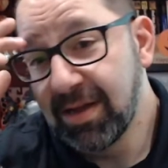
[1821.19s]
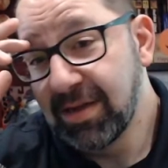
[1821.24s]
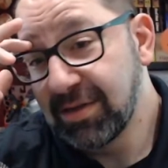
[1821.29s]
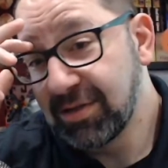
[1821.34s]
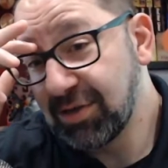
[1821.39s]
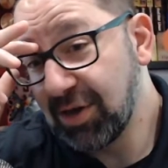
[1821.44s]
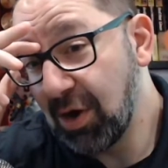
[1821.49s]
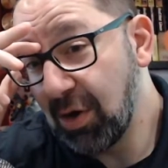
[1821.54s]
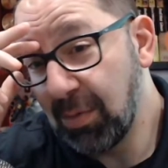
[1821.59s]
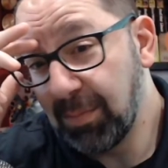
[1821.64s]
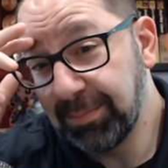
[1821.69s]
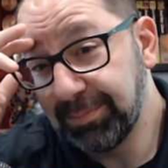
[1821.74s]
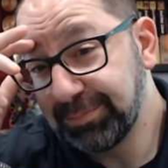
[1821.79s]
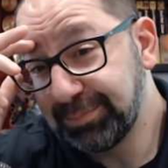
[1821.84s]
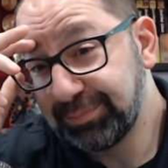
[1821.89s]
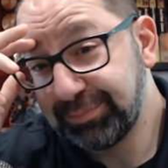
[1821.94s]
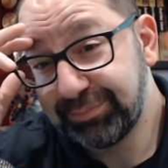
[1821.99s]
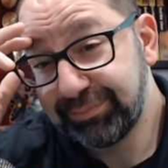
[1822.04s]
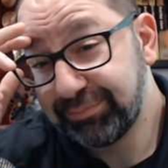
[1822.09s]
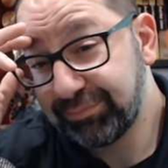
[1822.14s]
So,
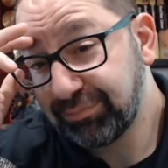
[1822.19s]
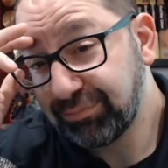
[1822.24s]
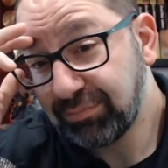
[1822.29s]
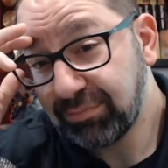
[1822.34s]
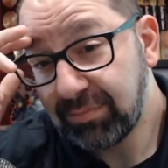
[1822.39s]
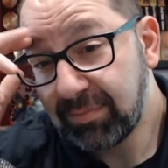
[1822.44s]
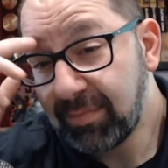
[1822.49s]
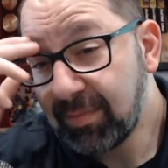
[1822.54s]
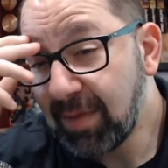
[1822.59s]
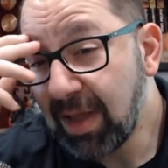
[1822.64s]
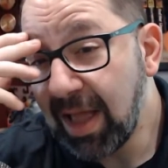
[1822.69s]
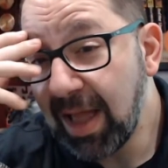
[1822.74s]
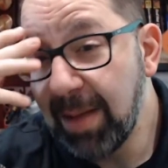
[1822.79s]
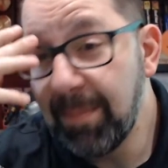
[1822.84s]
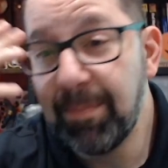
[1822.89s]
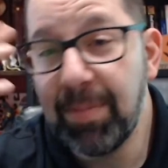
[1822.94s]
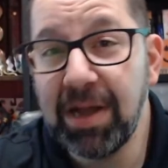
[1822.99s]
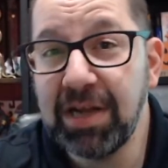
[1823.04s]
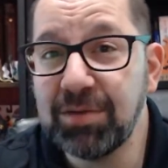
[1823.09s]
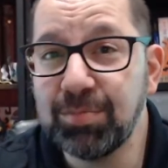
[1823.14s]

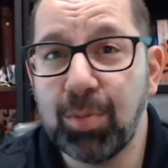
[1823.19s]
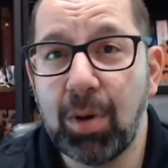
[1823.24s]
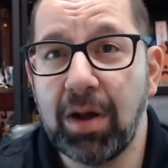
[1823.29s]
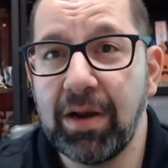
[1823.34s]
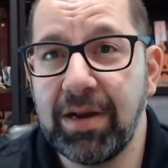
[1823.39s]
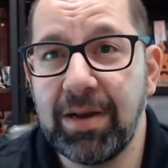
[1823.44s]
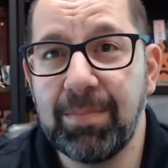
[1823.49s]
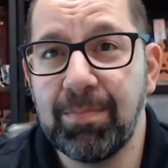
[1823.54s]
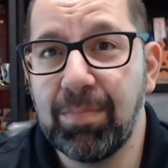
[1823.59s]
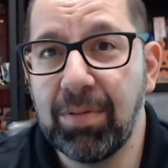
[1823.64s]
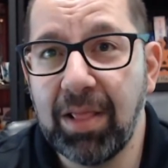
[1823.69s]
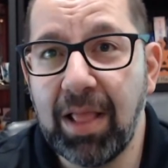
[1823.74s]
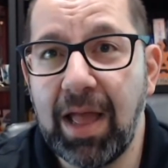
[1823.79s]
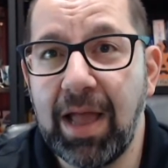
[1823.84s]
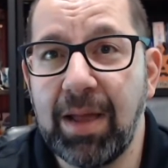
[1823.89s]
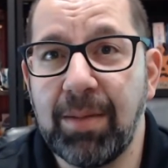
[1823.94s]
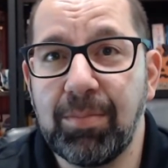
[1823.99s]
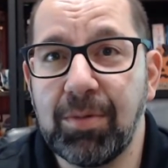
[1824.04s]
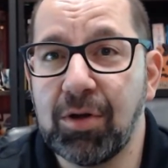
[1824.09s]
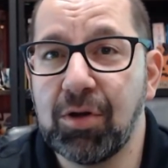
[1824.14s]
and baseball I didn't
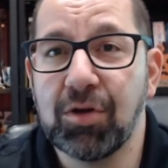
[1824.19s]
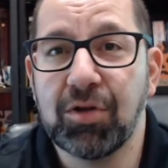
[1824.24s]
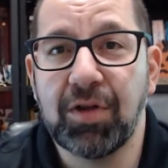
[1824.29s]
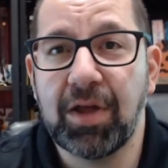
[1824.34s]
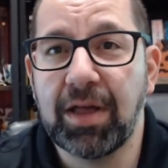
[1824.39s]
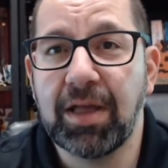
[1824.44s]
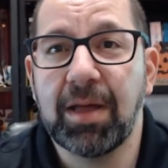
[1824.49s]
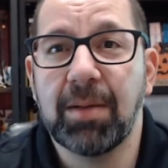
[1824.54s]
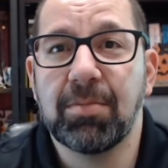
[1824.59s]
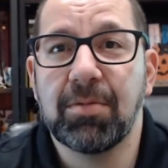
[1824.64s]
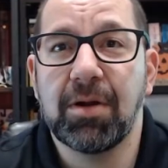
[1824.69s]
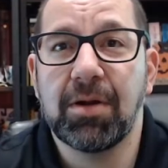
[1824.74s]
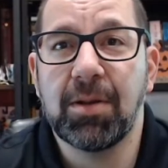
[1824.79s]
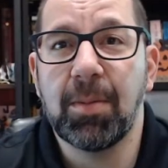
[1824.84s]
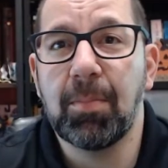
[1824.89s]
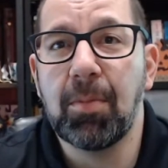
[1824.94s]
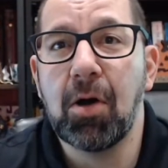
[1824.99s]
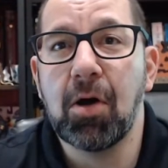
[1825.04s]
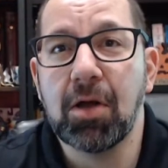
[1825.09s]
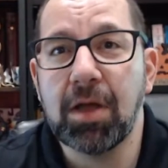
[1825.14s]
play because the
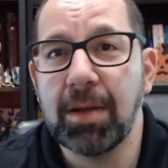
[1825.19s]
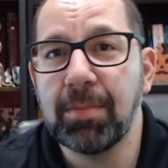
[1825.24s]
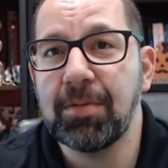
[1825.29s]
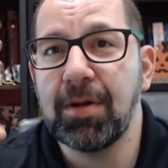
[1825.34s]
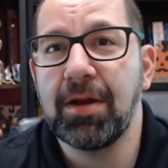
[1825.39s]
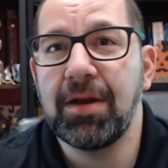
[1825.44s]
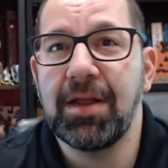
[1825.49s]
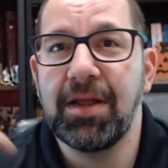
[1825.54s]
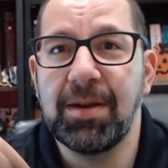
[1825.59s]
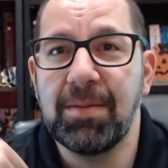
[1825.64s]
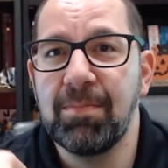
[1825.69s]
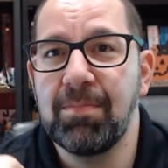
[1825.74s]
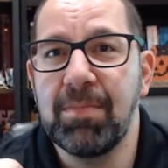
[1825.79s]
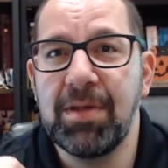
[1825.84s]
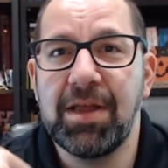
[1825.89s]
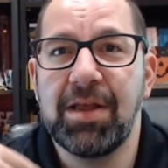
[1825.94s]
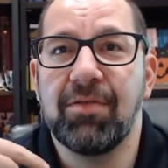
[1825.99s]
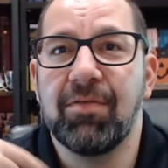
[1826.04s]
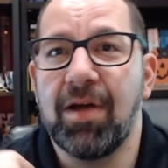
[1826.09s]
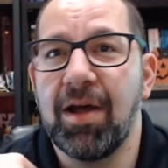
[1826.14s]
ball kept on hitting
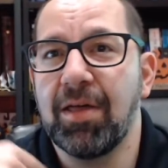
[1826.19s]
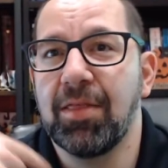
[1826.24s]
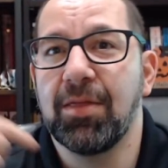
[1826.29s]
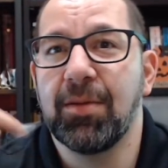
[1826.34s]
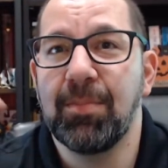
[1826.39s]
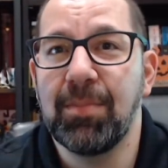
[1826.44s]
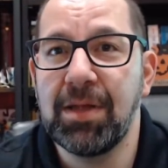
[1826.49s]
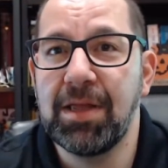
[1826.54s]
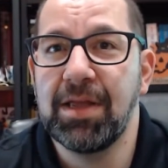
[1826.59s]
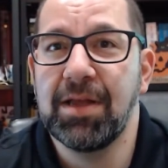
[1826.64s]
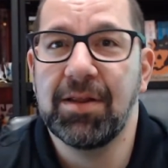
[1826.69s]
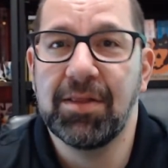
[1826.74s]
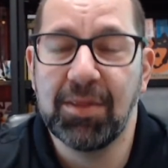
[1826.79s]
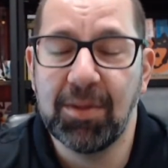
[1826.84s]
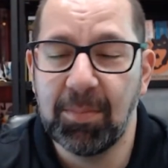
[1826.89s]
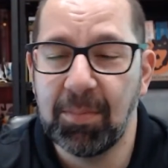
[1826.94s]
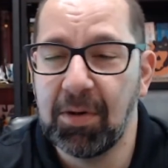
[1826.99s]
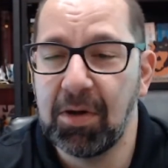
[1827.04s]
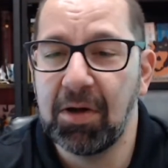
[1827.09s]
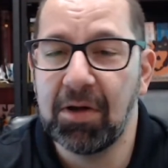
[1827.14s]
me rather than me hitting the
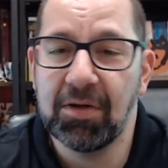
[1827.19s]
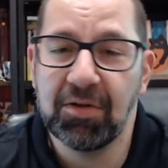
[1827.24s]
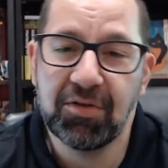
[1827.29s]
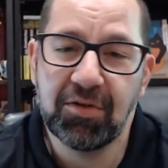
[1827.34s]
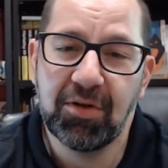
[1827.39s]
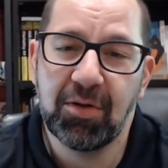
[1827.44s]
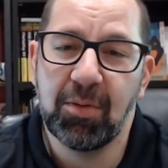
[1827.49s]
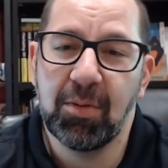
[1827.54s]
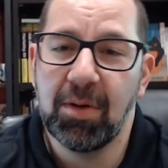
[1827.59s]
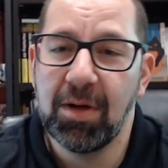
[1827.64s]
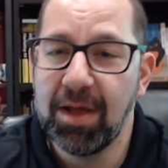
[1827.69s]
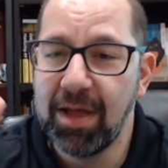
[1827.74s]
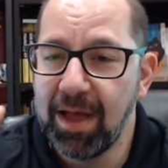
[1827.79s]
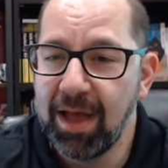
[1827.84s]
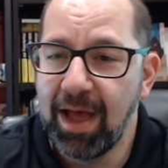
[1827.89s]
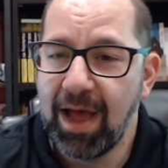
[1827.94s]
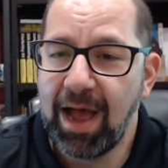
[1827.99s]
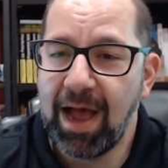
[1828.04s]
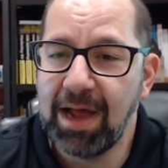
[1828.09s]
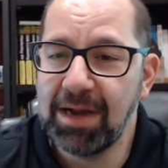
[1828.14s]
ball. So
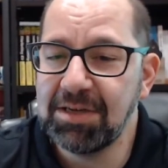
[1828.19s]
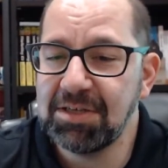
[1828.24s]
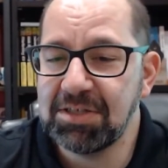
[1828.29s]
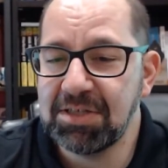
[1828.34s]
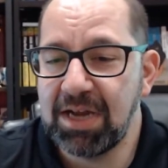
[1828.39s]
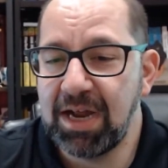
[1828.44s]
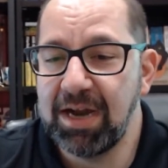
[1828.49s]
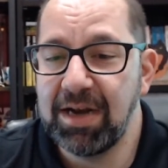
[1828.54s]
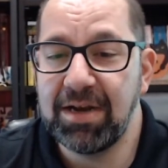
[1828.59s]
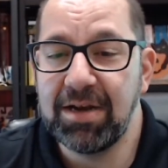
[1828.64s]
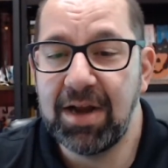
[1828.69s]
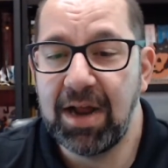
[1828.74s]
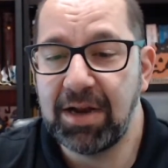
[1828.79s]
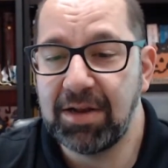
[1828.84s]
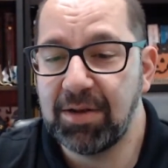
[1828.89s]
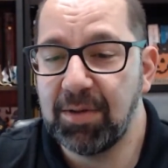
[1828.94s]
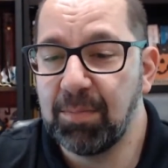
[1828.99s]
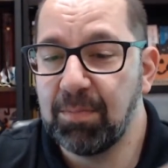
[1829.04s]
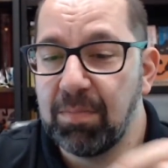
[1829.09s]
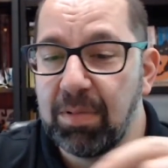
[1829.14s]
I decided
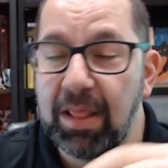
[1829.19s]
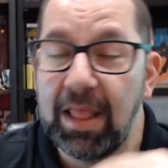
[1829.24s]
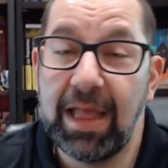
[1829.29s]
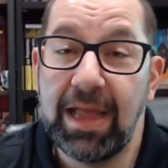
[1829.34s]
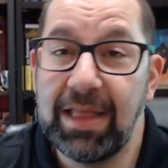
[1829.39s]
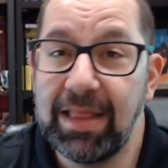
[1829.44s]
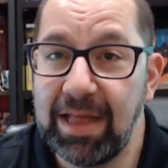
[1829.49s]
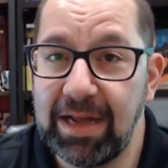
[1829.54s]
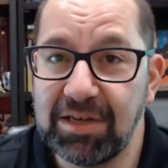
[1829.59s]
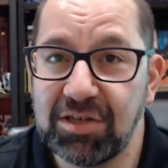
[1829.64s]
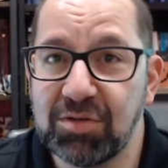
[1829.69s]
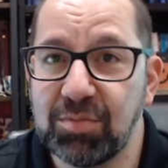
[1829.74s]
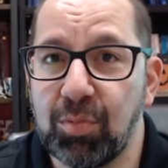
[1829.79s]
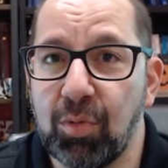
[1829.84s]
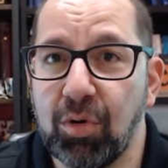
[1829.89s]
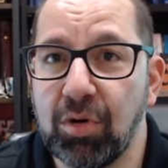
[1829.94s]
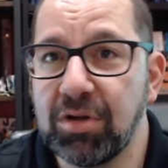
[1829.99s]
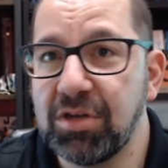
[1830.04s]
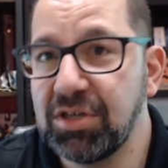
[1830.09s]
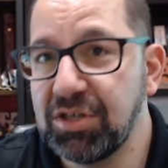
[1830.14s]
not to play that
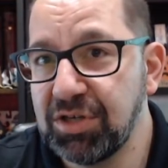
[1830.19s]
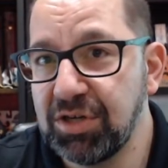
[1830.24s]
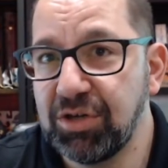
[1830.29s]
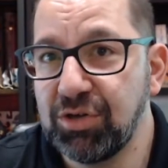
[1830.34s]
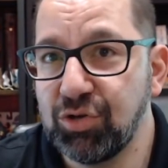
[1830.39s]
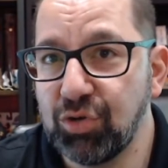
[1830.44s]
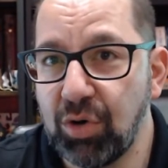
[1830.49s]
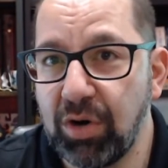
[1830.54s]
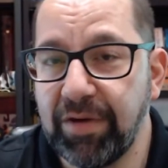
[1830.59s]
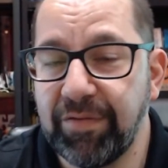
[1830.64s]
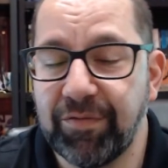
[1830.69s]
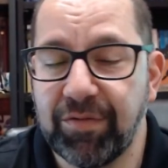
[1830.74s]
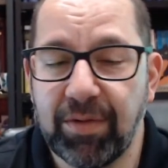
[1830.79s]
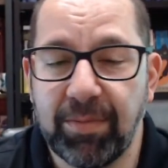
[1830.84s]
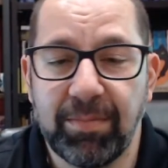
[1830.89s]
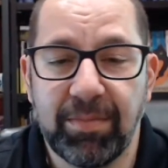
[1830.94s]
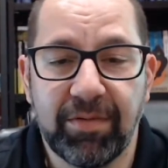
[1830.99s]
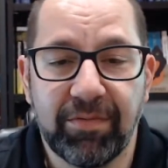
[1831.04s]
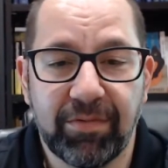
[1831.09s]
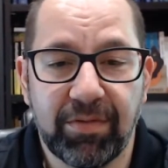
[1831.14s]
sport, just enjoy it
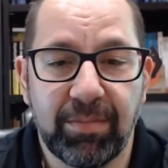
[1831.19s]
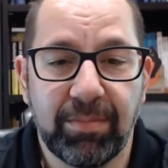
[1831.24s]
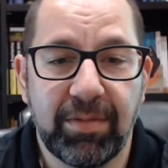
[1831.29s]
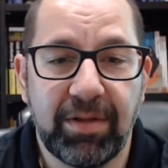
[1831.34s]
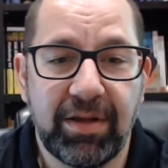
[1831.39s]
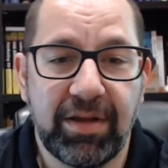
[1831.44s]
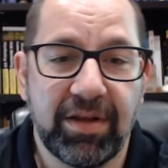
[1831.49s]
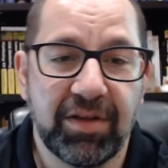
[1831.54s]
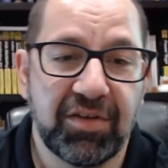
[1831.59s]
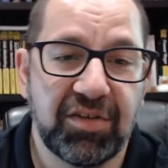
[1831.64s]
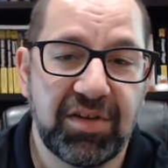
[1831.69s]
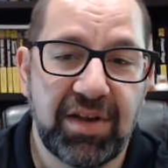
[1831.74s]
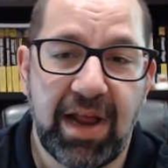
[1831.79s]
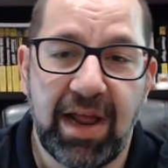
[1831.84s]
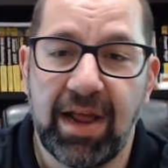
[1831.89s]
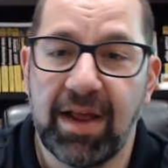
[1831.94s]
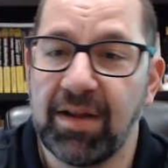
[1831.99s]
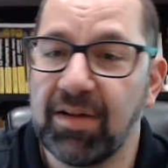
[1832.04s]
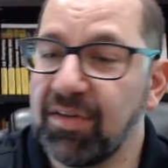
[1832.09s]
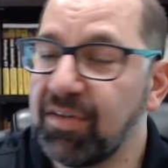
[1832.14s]
from the
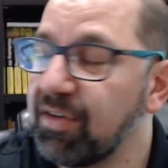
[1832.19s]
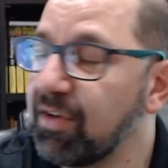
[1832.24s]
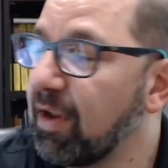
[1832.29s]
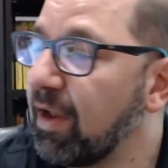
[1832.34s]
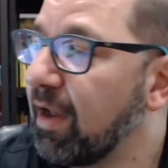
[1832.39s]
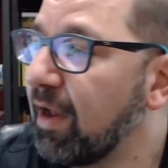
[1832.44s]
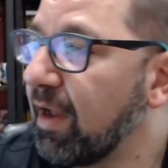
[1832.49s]
stands.